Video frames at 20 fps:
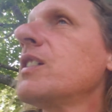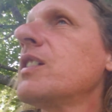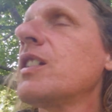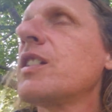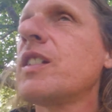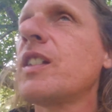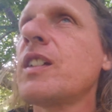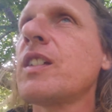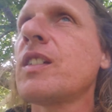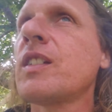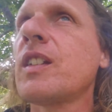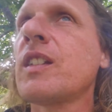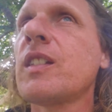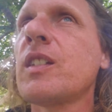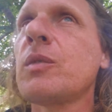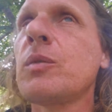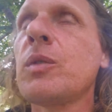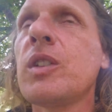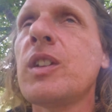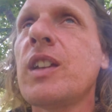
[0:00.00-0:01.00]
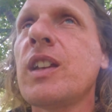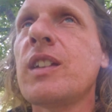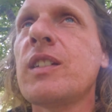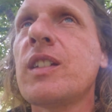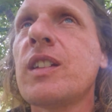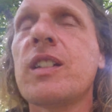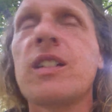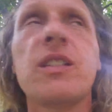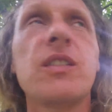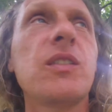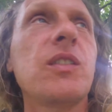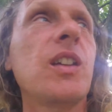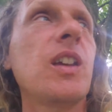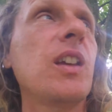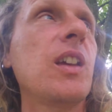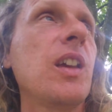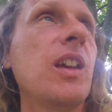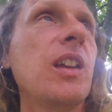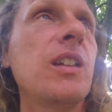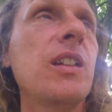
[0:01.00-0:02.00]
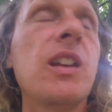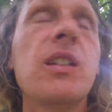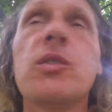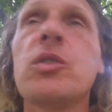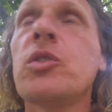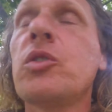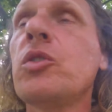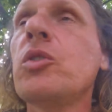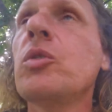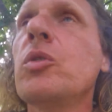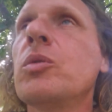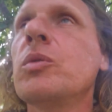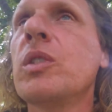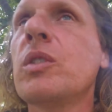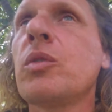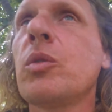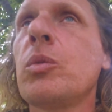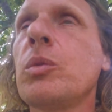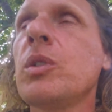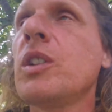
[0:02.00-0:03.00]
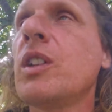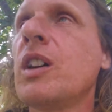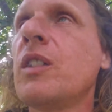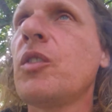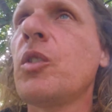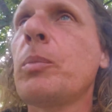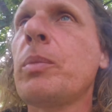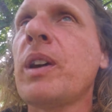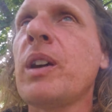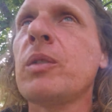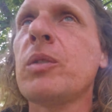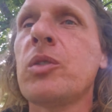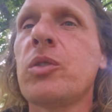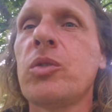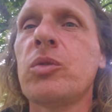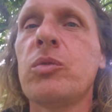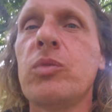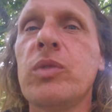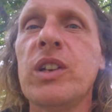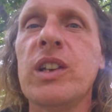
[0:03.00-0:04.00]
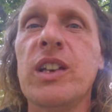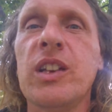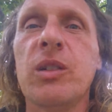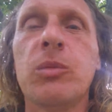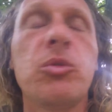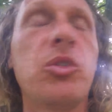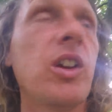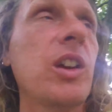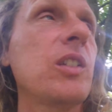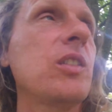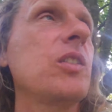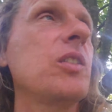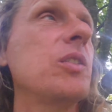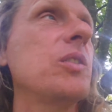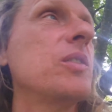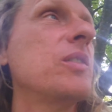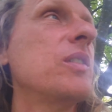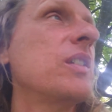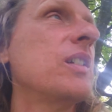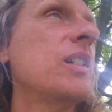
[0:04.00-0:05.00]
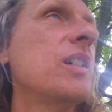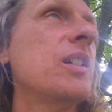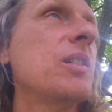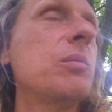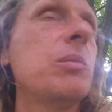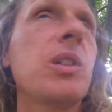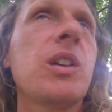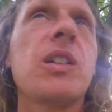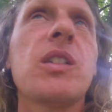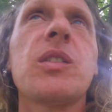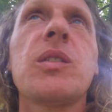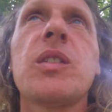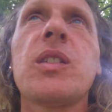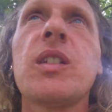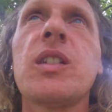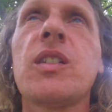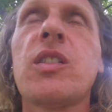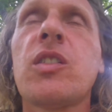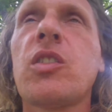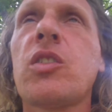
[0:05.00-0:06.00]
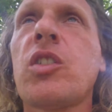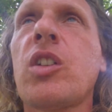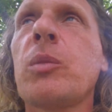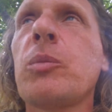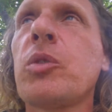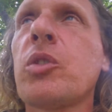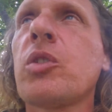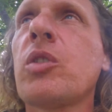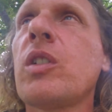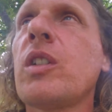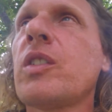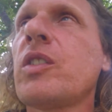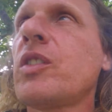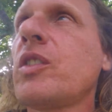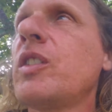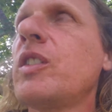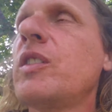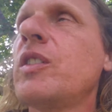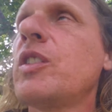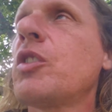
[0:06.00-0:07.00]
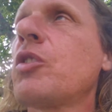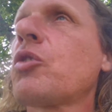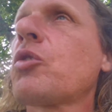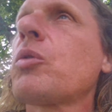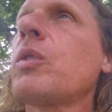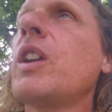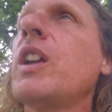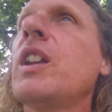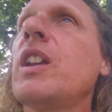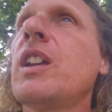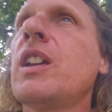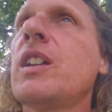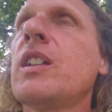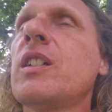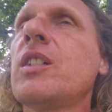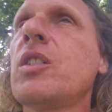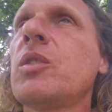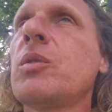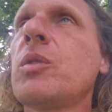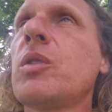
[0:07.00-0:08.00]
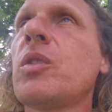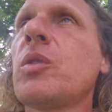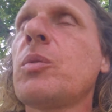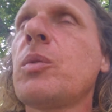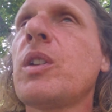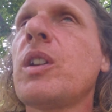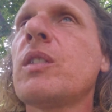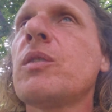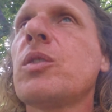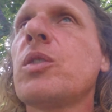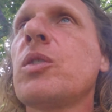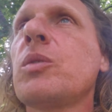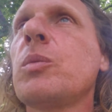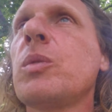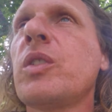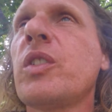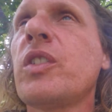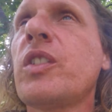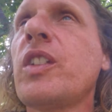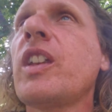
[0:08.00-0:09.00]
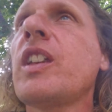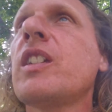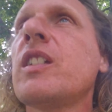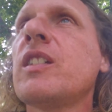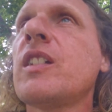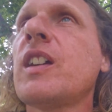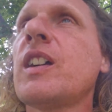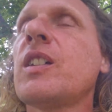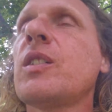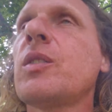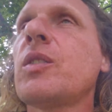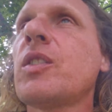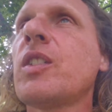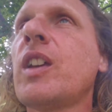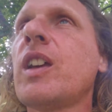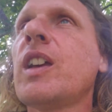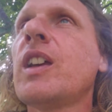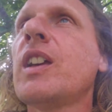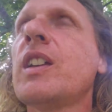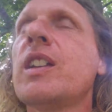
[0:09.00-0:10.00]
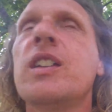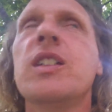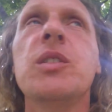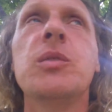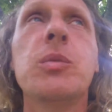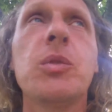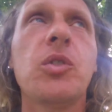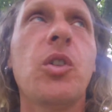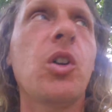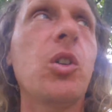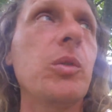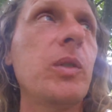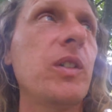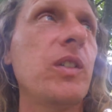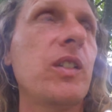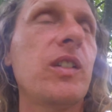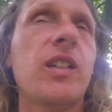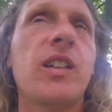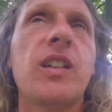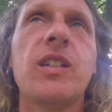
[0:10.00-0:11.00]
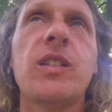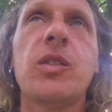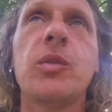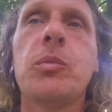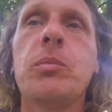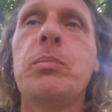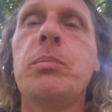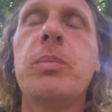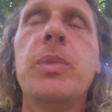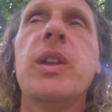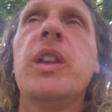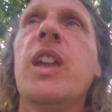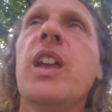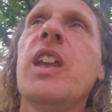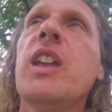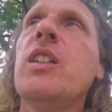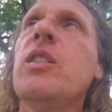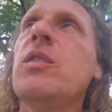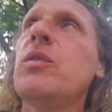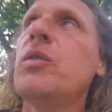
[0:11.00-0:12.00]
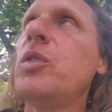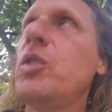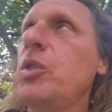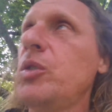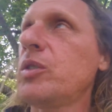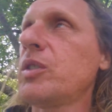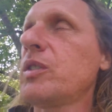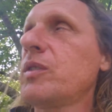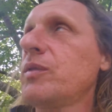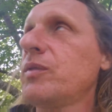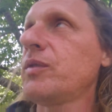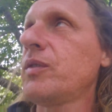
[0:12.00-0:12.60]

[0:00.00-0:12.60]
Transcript: the things that they really didn't and never do never will have the power to really object to because it just comes across in the training. In other words, whatever was said in the house, it always attends behavior.